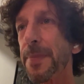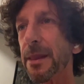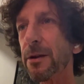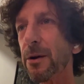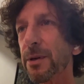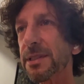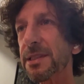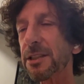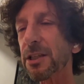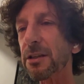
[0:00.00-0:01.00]
it's
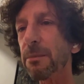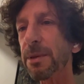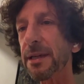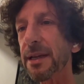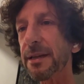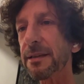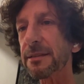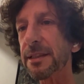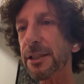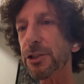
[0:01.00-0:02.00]
such a
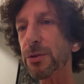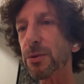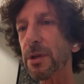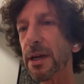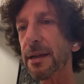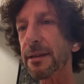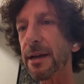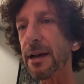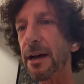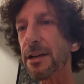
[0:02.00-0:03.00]
complicated issue,
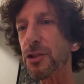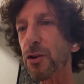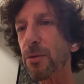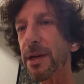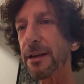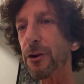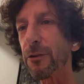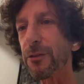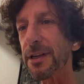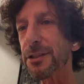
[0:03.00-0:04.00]
and so many
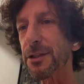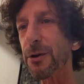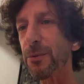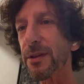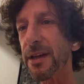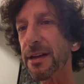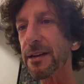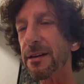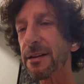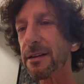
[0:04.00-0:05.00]
conflicts,
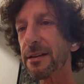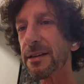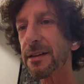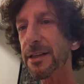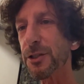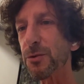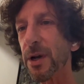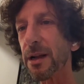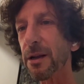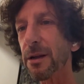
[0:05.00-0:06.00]
within
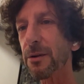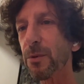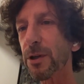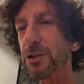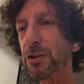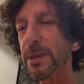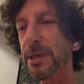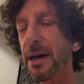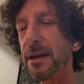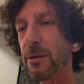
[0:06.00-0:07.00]
Israel, what should be
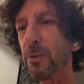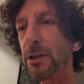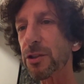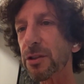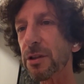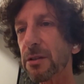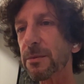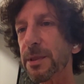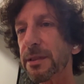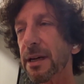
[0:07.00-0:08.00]
done and what should not
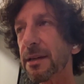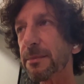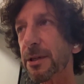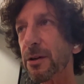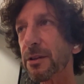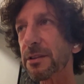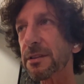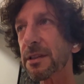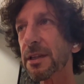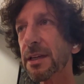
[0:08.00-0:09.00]
be done, because
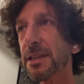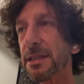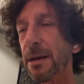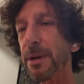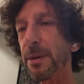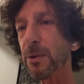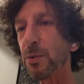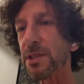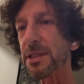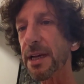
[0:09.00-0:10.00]
some people
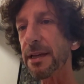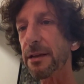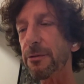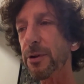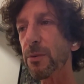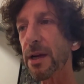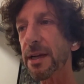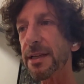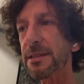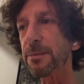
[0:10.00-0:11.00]
would say if you
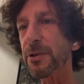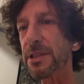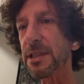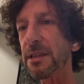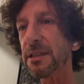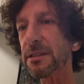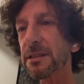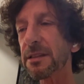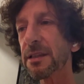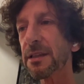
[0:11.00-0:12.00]
release the
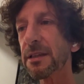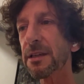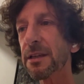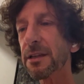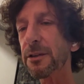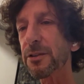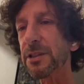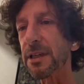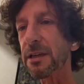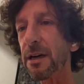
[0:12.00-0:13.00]
prisoners, you
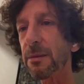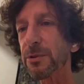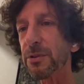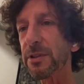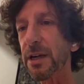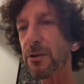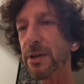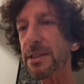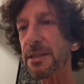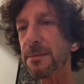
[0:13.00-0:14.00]
succumb to
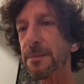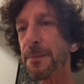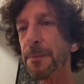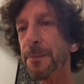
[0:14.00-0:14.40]
terrorism.